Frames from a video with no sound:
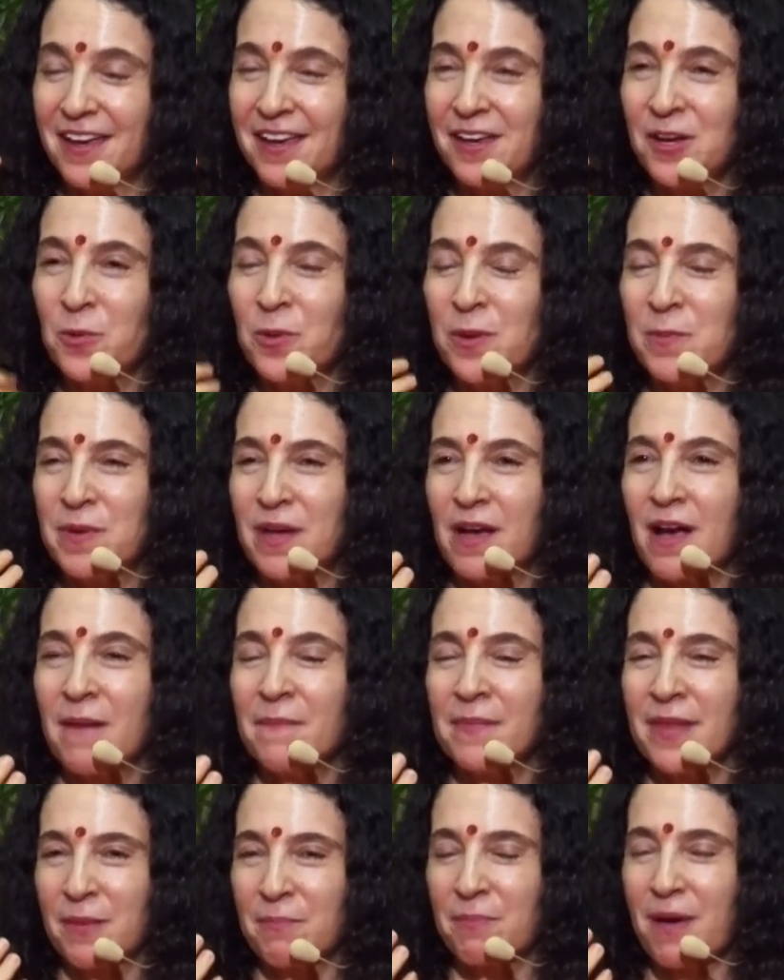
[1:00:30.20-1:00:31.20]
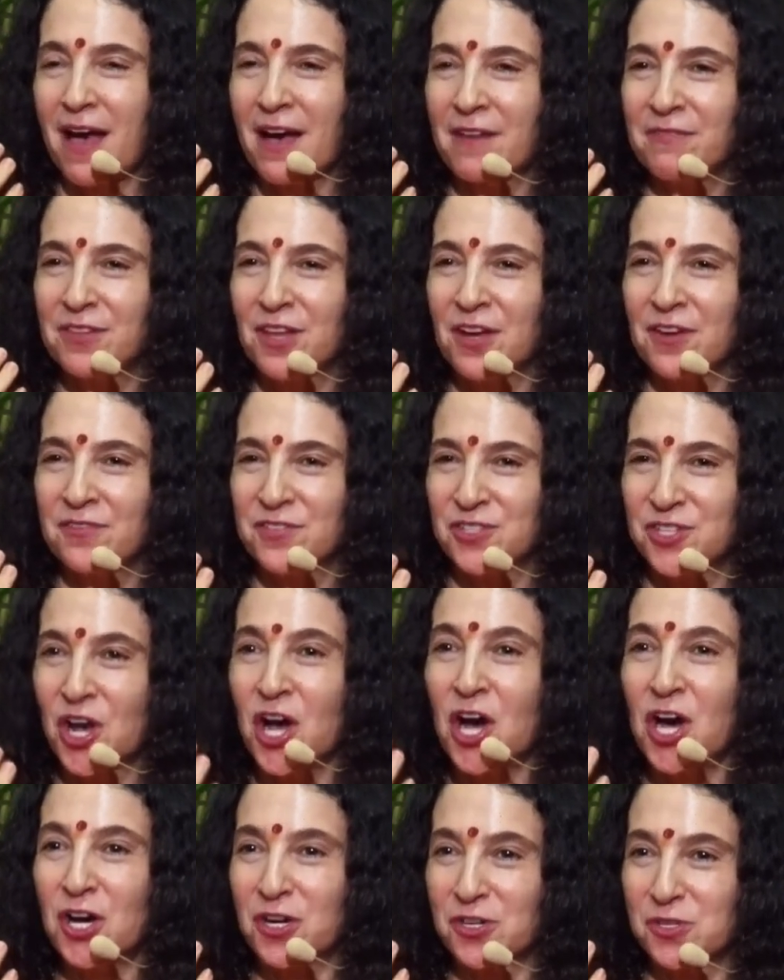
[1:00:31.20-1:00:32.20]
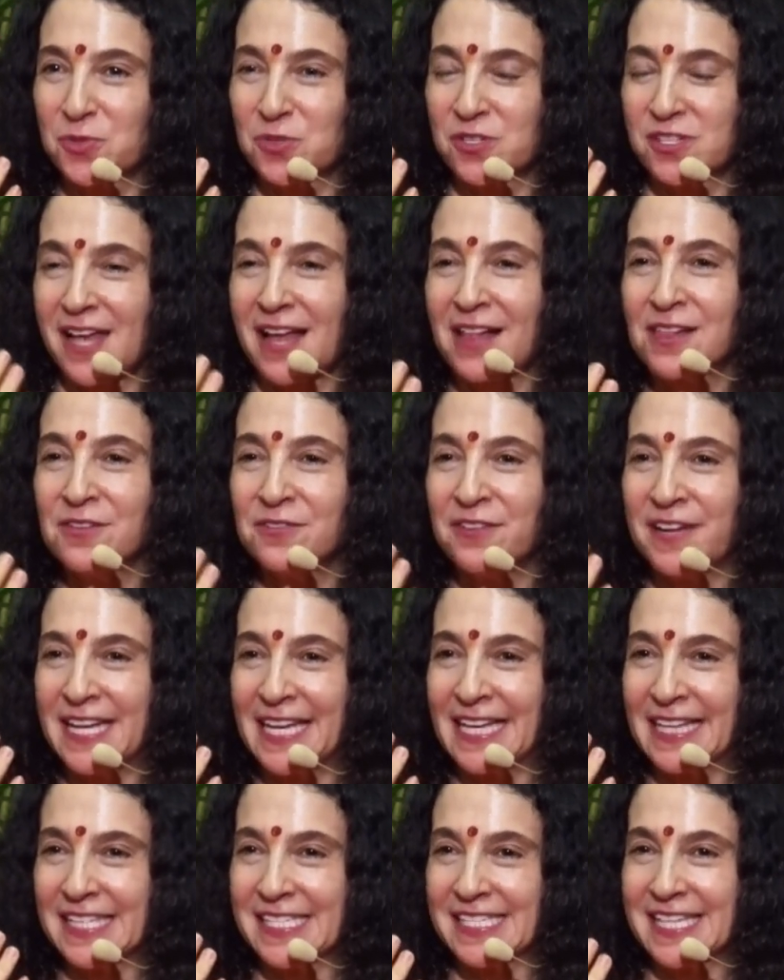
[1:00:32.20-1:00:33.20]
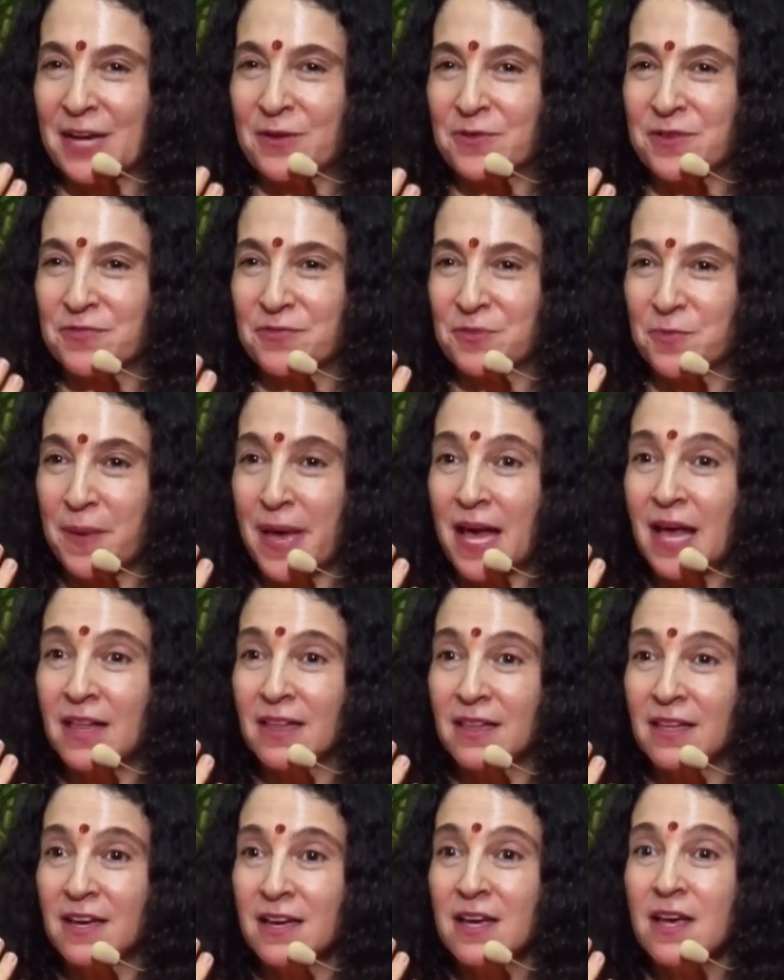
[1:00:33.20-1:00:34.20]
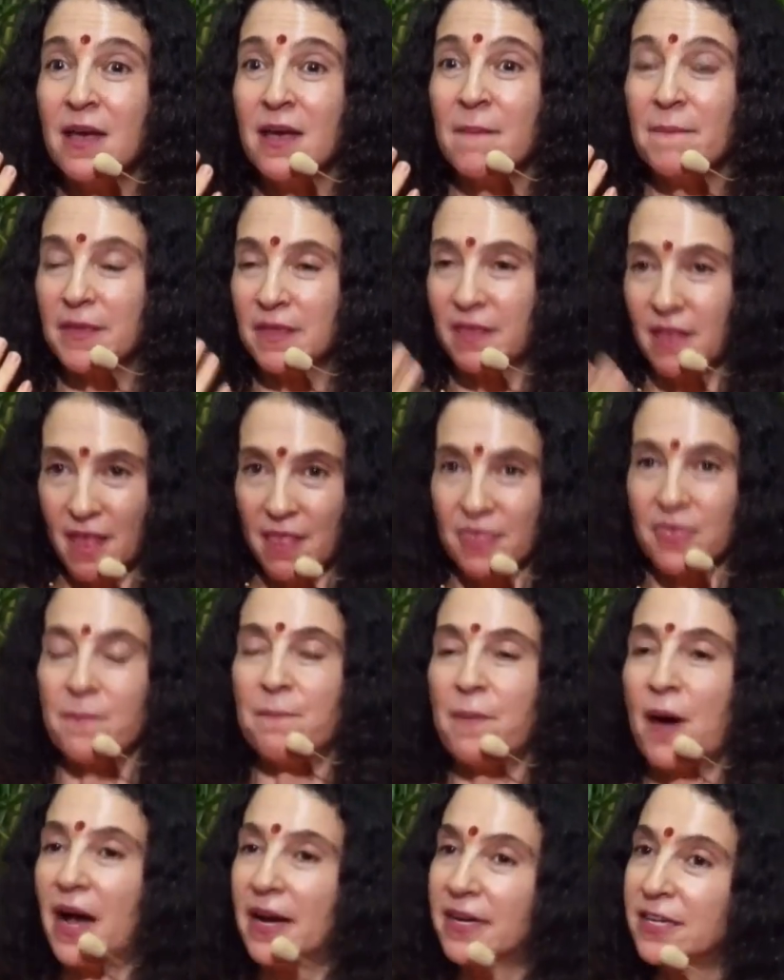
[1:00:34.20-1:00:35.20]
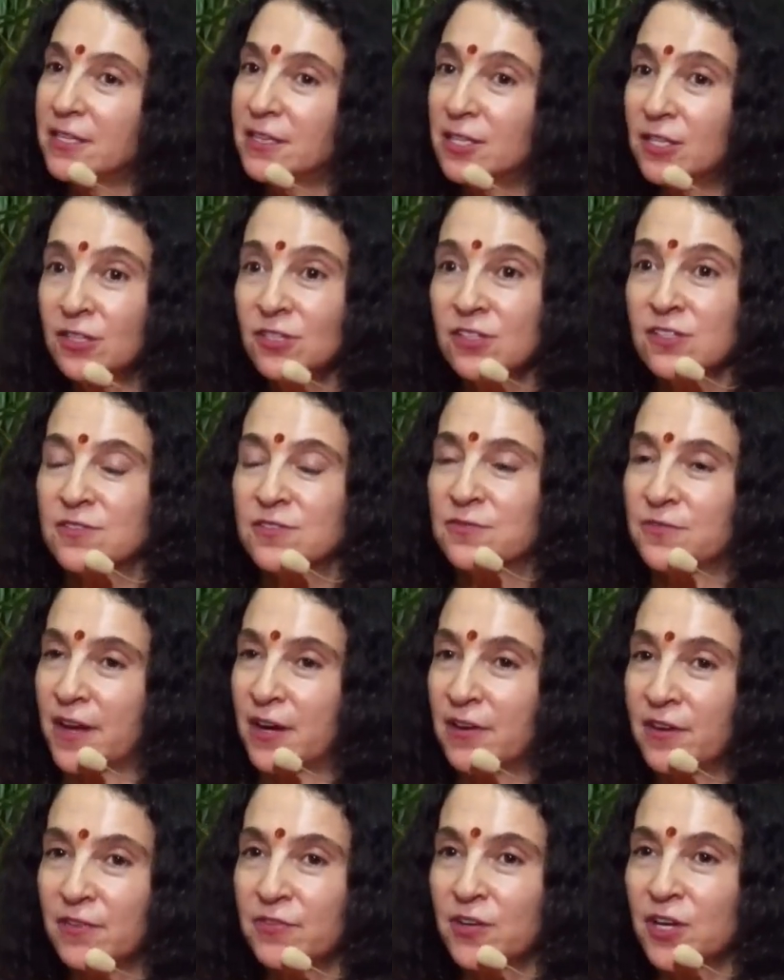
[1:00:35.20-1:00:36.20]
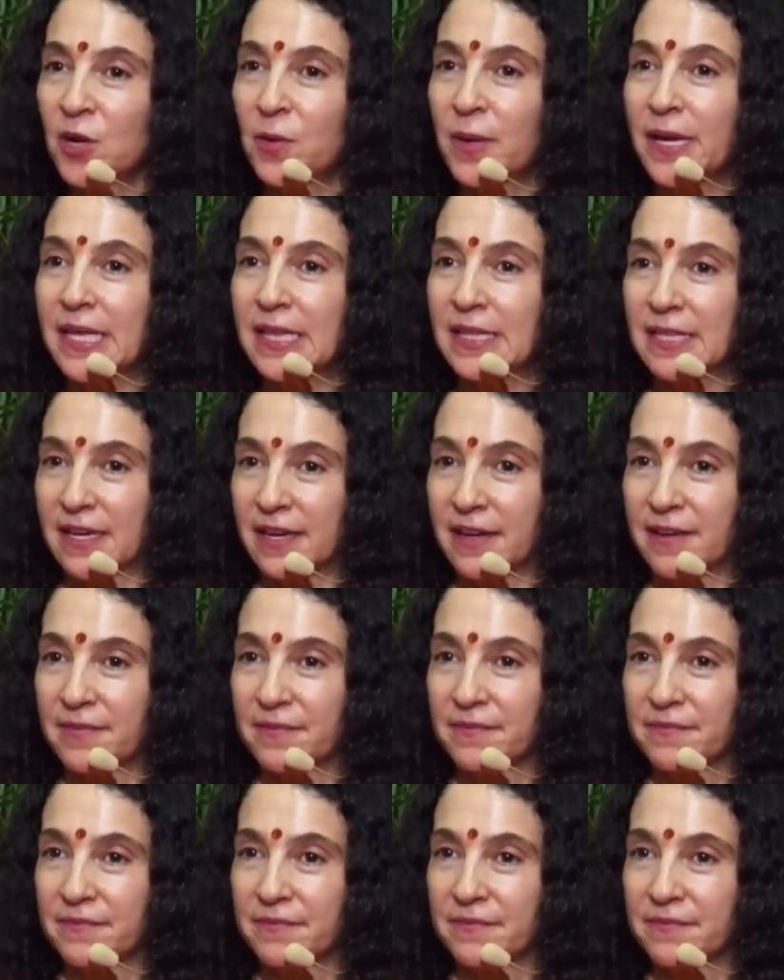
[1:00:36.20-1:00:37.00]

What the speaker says: We become like Pavlov's dogs. We're salivating at the sound of a bell. The body learns very, very quickly.